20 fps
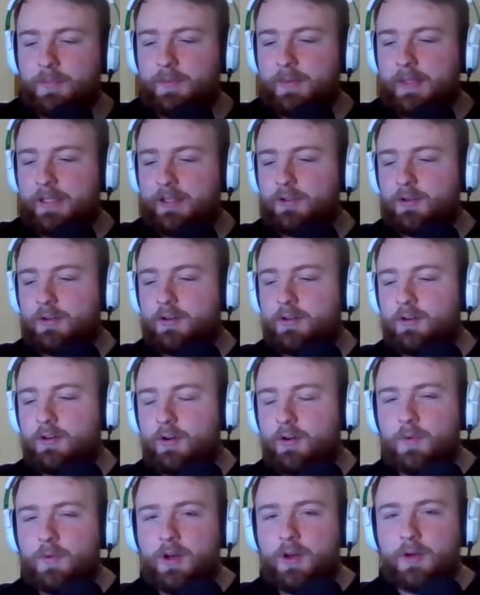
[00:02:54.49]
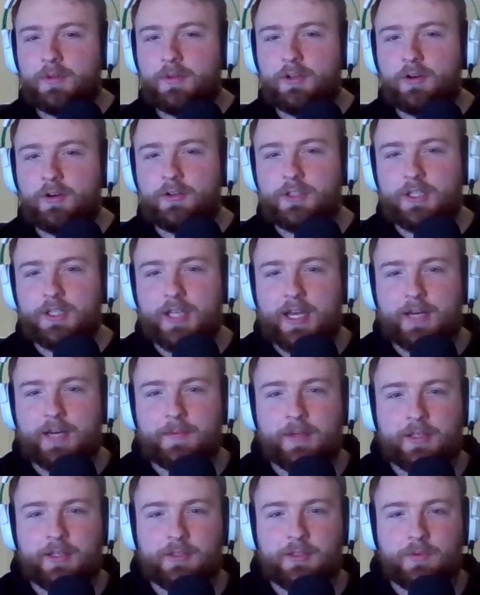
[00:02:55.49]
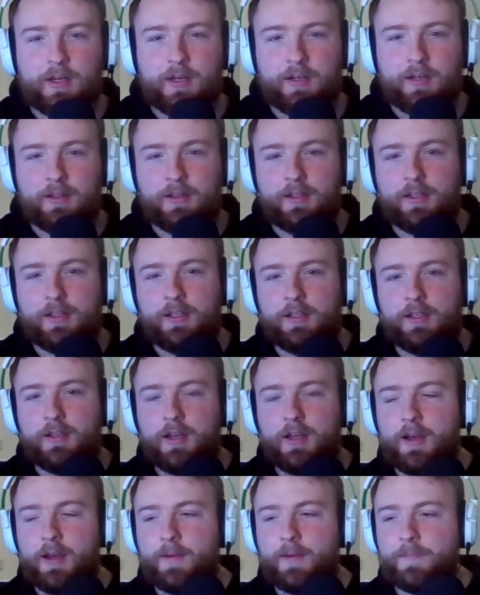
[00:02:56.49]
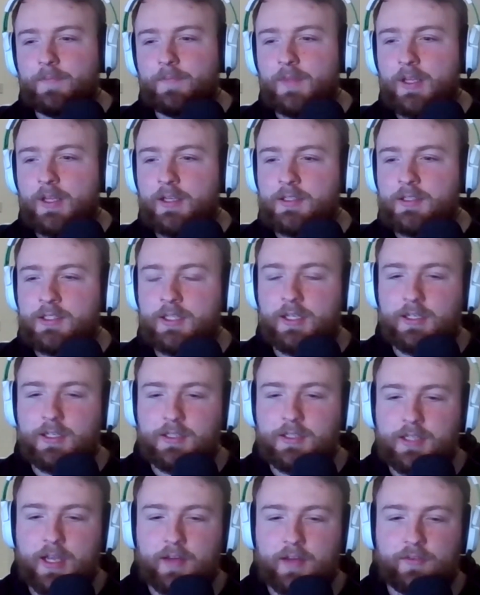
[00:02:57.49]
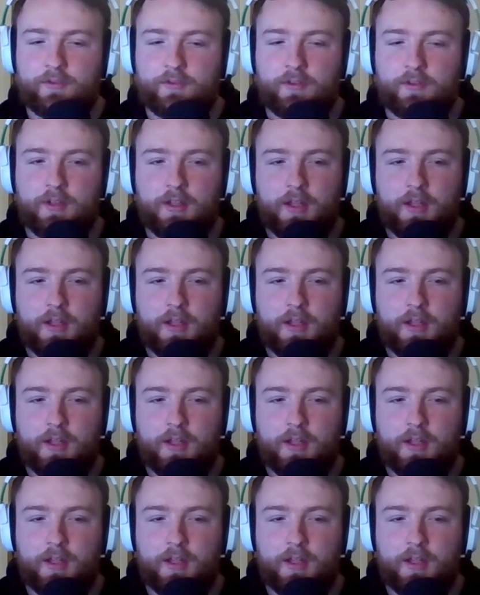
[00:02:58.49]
been doing a lot of work with the Norwich Academy as well in the CSF.